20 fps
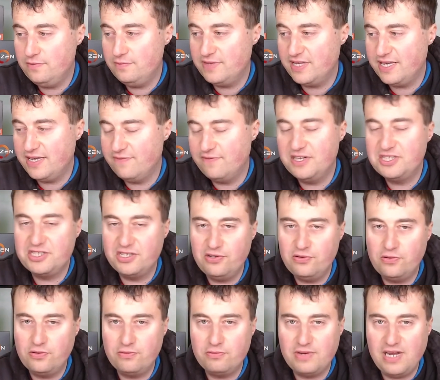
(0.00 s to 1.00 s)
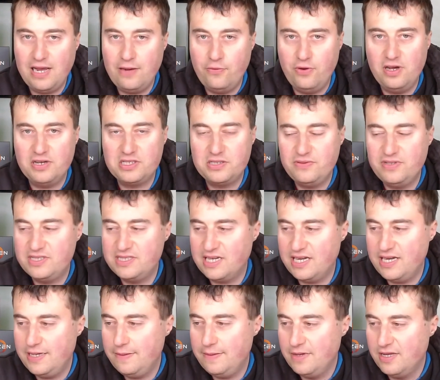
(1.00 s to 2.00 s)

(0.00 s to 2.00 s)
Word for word: the original network, shall we say,